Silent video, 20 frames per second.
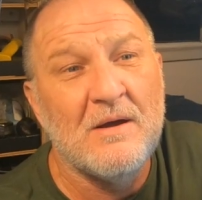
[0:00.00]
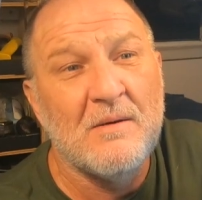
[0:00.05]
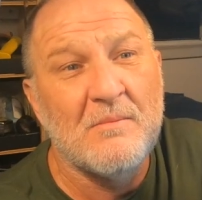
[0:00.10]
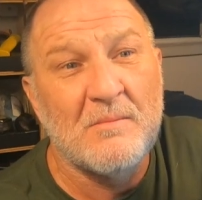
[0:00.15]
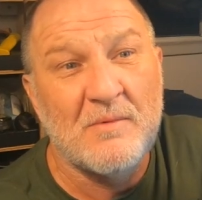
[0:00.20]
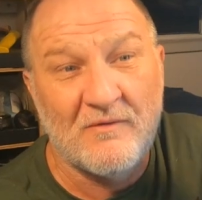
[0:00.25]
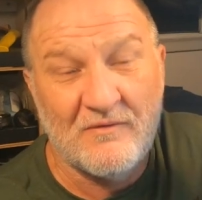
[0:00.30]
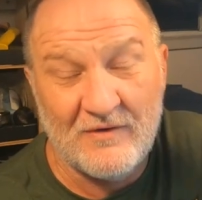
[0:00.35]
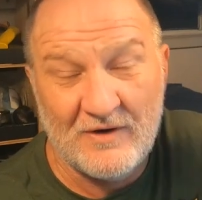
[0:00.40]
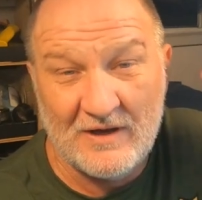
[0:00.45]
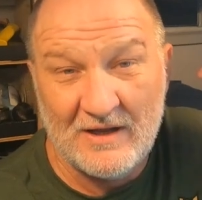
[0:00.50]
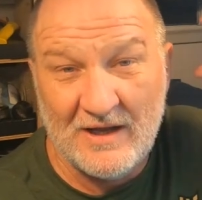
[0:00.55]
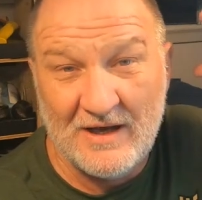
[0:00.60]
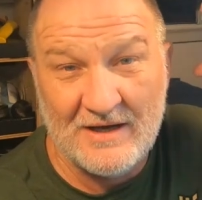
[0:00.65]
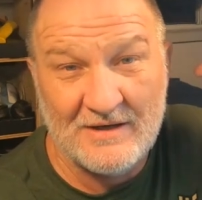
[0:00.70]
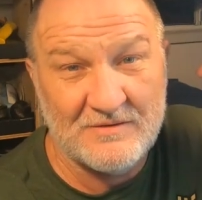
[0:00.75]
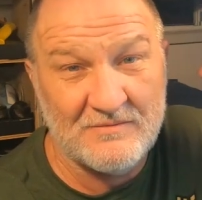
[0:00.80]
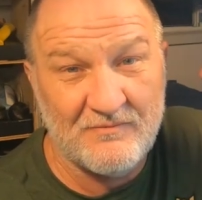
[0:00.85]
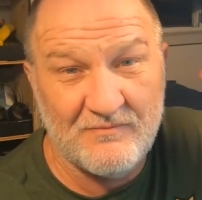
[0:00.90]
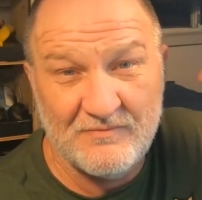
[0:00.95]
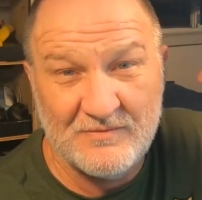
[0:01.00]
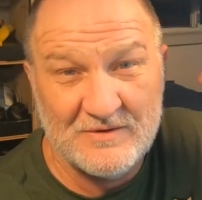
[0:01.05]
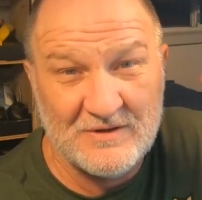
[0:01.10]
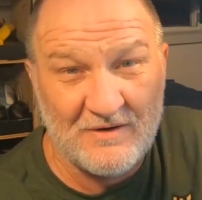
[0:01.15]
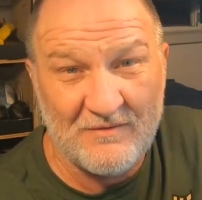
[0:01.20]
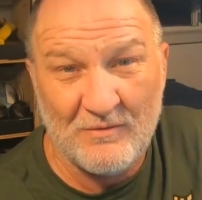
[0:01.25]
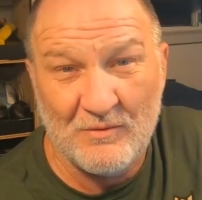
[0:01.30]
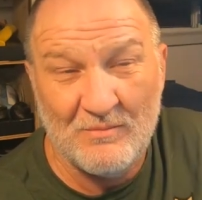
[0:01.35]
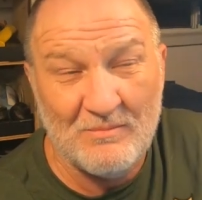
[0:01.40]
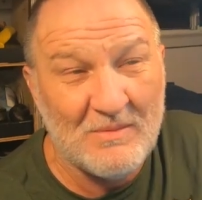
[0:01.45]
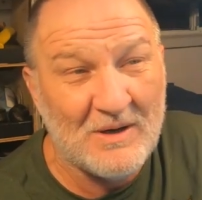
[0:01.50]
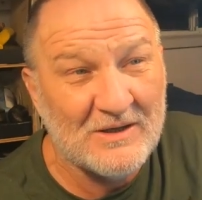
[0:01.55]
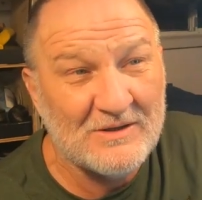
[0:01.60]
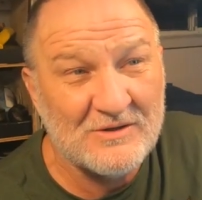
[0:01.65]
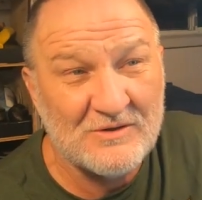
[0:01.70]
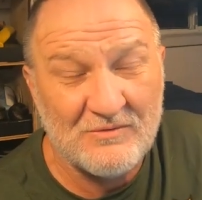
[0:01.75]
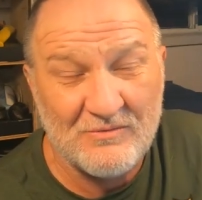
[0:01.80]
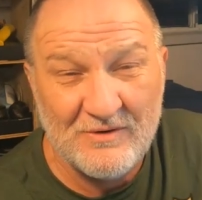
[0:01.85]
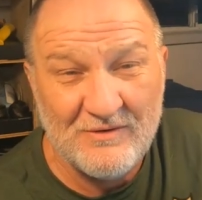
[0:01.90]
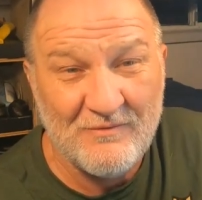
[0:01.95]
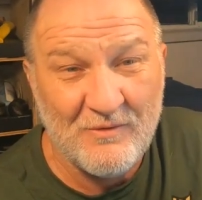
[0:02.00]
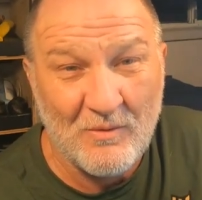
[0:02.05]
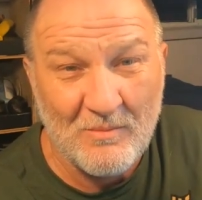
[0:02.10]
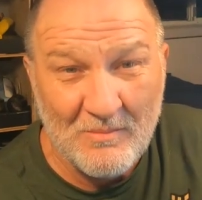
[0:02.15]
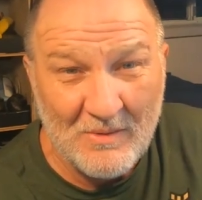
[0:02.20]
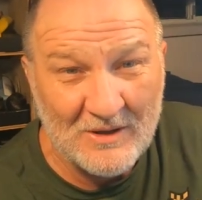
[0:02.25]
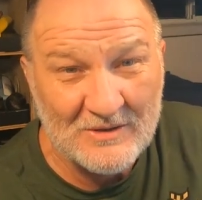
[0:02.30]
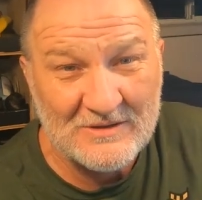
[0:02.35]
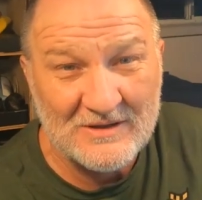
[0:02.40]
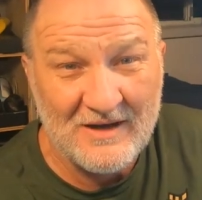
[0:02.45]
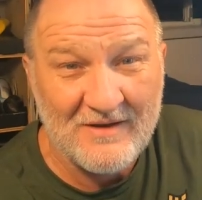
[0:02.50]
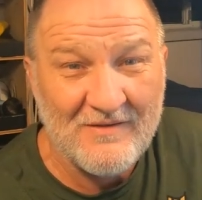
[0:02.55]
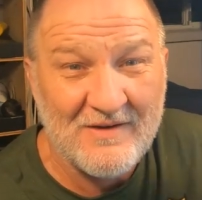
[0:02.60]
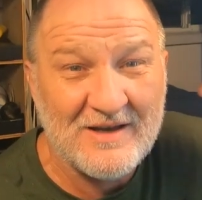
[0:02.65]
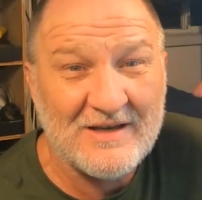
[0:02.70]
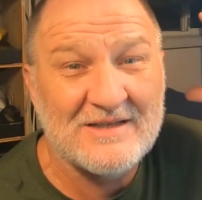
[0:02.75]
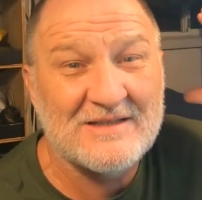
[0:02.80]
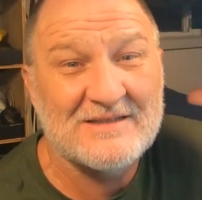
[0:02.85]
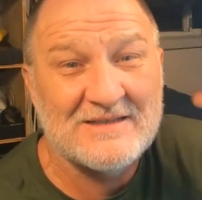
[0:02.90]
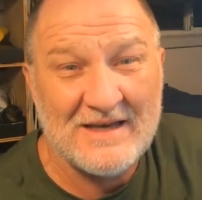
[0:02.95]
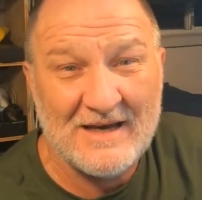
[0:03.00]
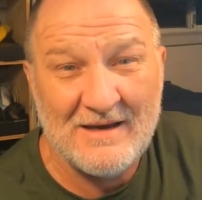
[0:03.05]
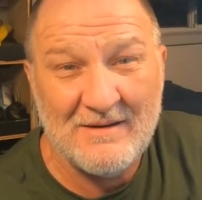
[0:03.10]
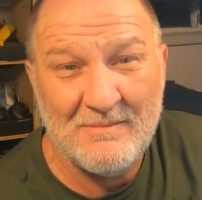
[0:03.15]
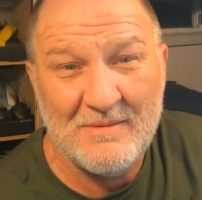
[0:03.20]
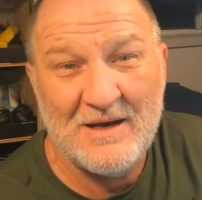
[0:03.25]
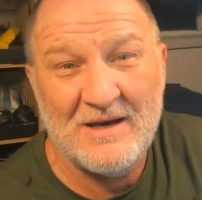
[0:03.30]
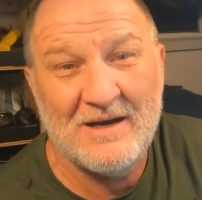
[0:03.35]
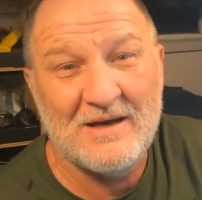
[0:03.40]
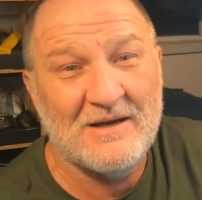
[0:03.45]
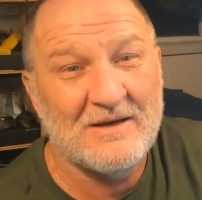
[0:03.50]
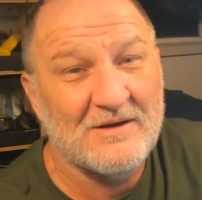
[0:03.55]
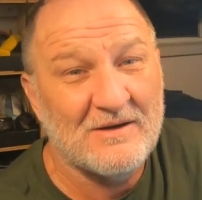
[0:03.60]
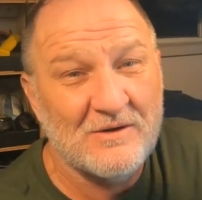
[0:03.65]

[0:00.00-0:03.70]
But for the last several months, 3-4 months, I've had the same headache